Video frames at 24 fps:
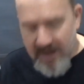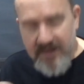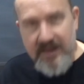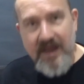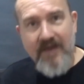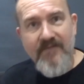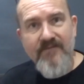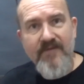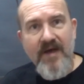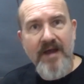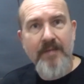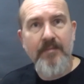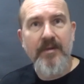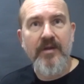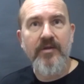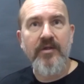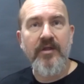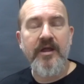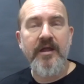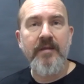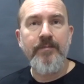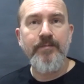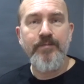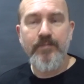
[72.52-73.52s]
Now,
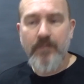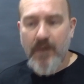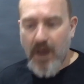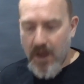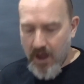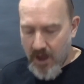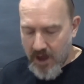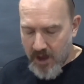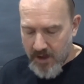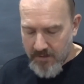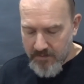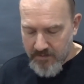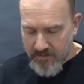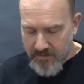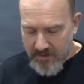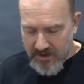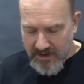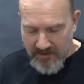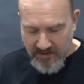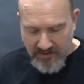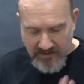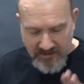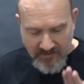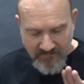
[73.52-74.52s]
famously,
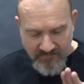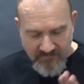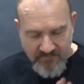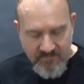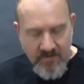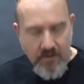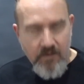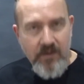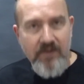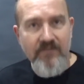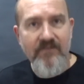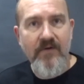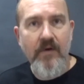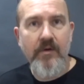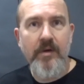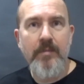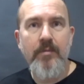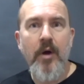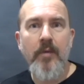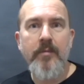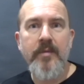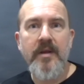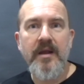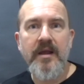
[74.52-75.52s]
this is a very, very
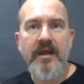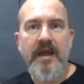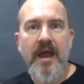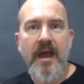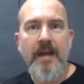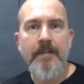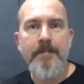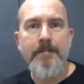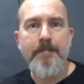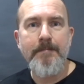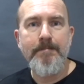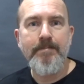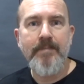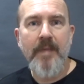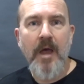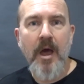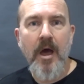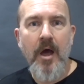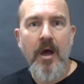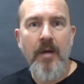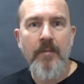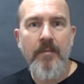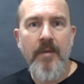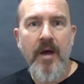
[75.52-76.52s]
popular game.
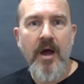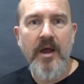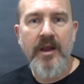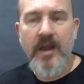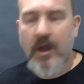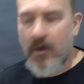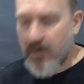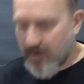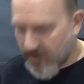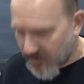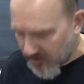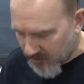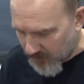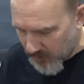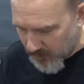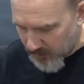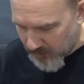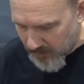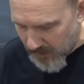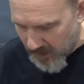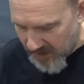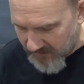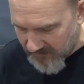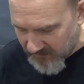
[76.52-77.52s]
I know it's
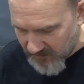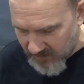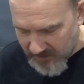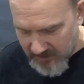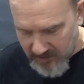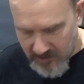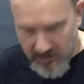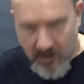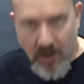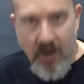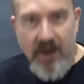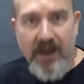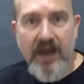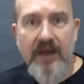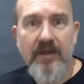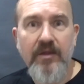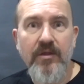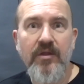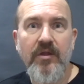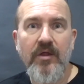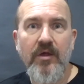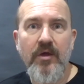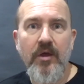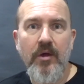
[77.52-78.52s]
my friend
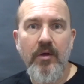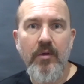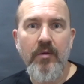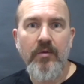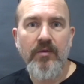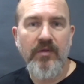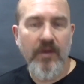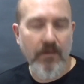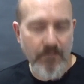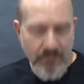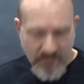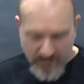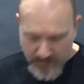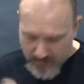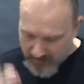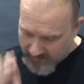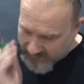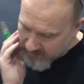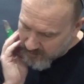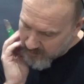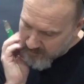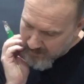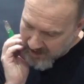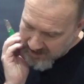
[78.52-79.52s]
Zahid's, who some of
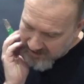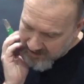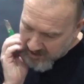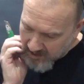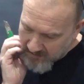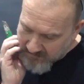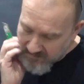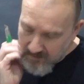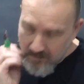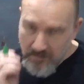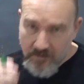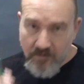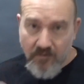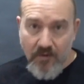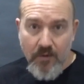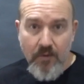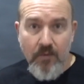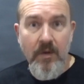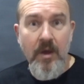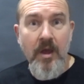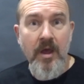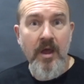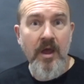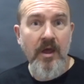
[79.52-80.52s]
you may know from the group.
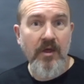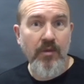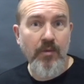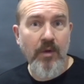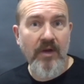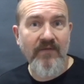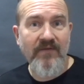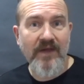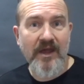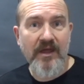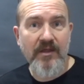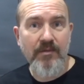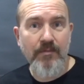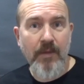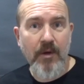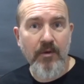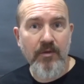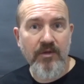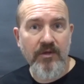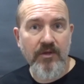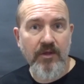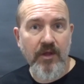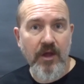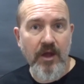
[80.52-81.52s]
It's one of his
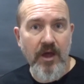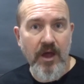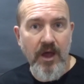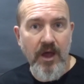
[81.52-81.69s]
most